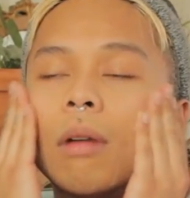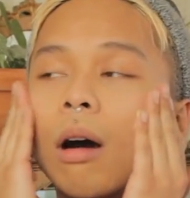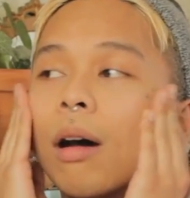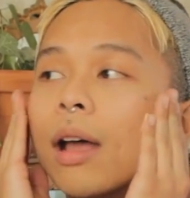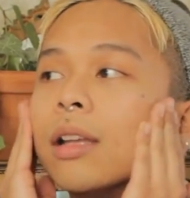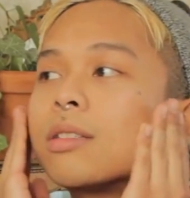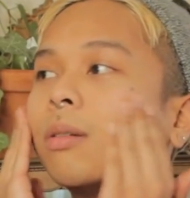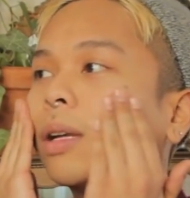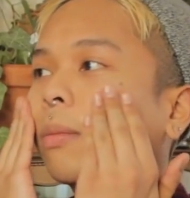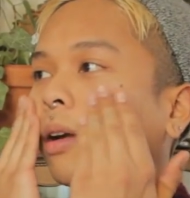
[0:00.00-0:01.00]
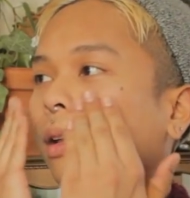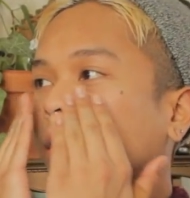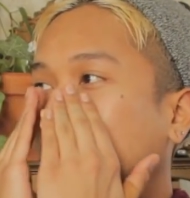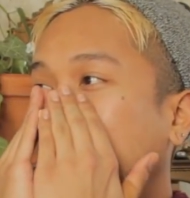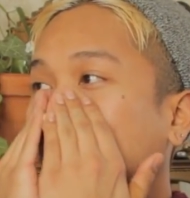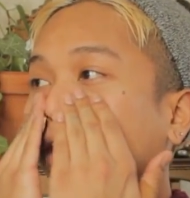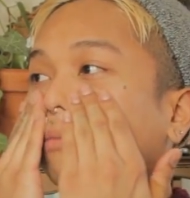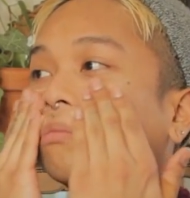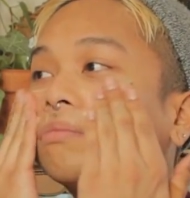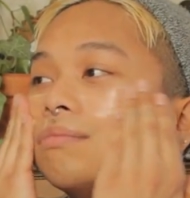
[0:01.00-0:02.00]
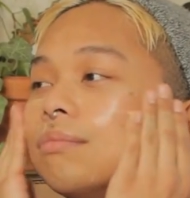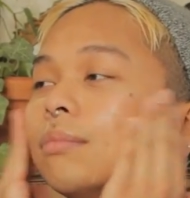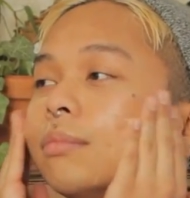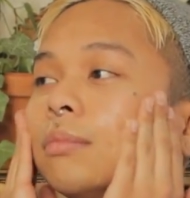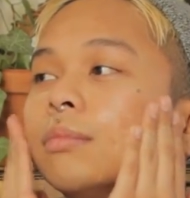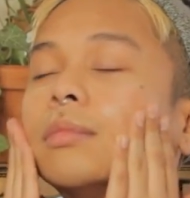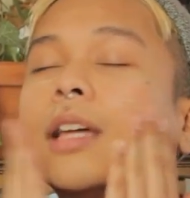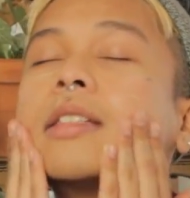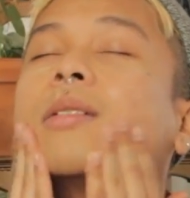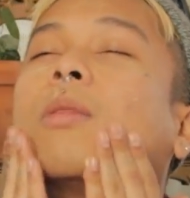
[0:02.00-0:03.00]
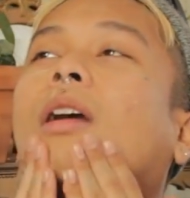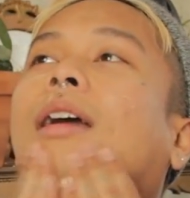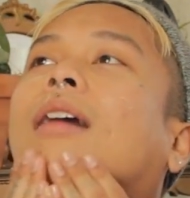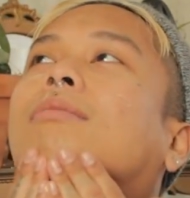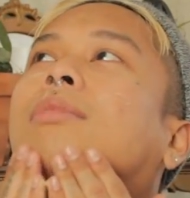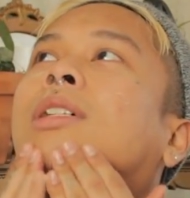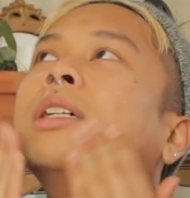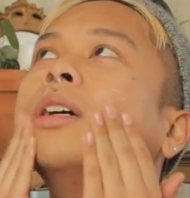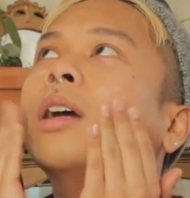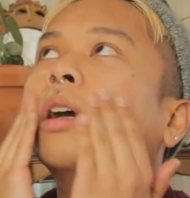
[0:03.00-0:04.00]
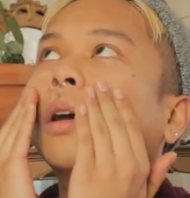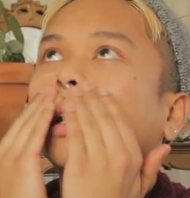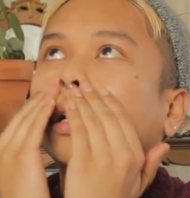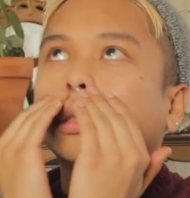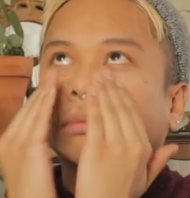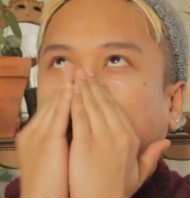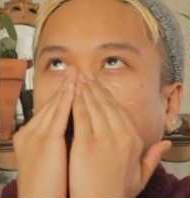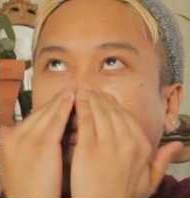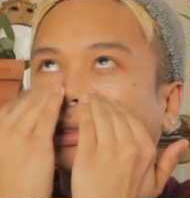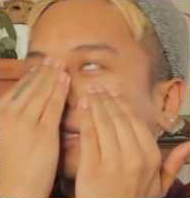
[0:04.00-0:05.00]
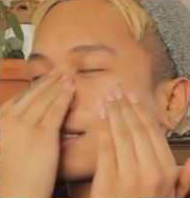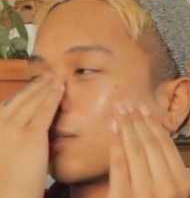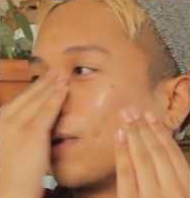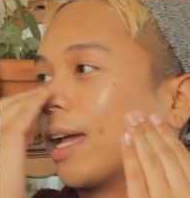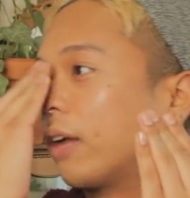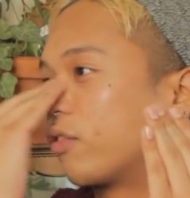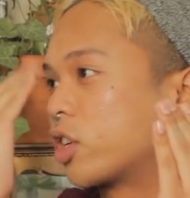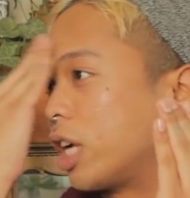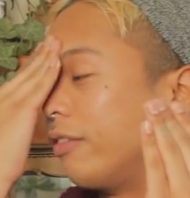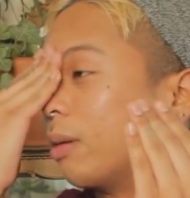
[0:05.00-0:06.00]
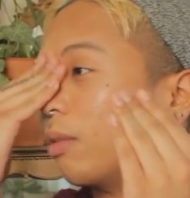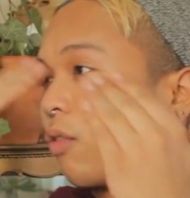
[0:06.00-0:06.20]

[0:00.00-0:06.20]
Oh, and it's already burning. Feel that? That's it working. Ooh, this is what I get for shaving